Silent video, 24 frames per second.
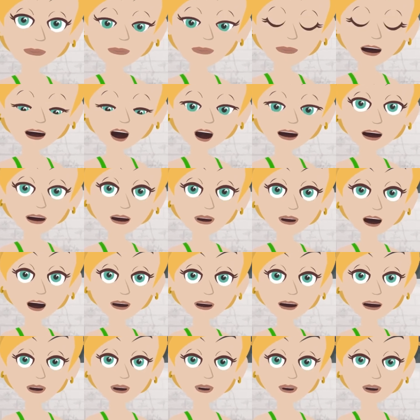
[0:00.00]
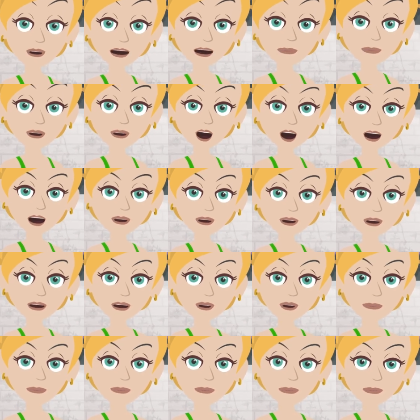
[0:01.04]
And that I have an
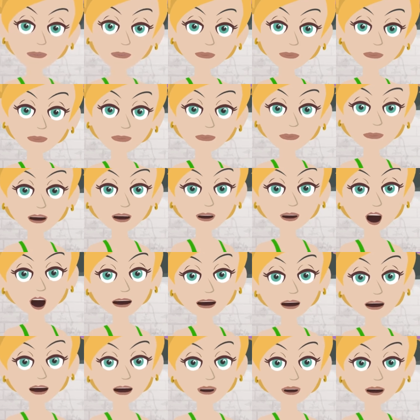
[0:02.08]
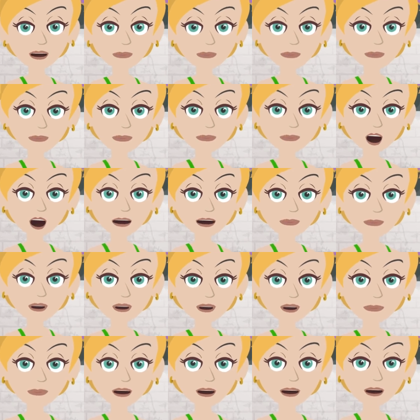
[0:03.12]
entourage, that there is a
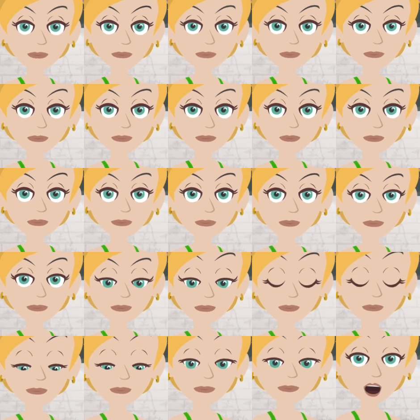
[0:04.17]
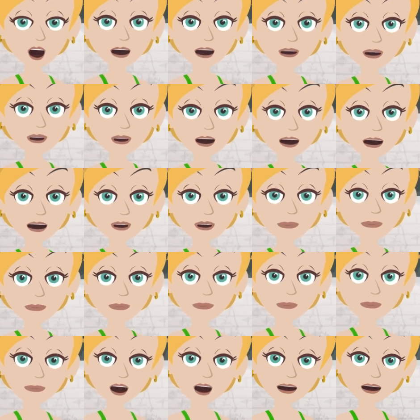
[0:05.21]
collective consciousness that is so
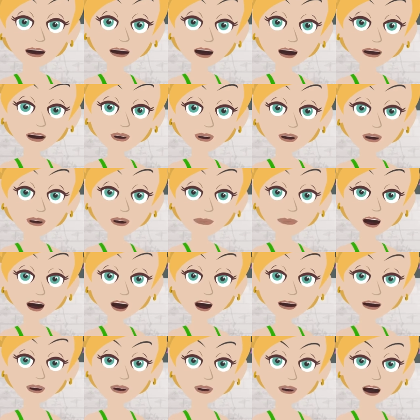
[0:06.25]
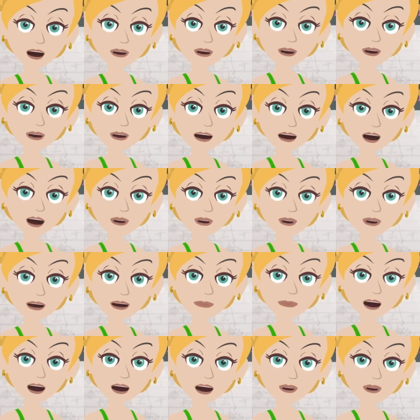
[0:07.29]
in love with me and
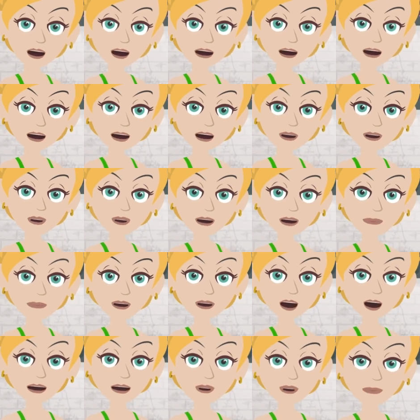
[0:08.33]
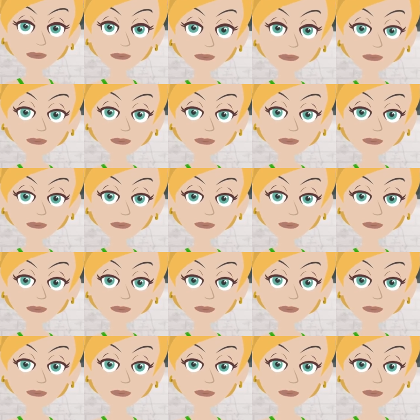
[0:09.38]
significantly aware of me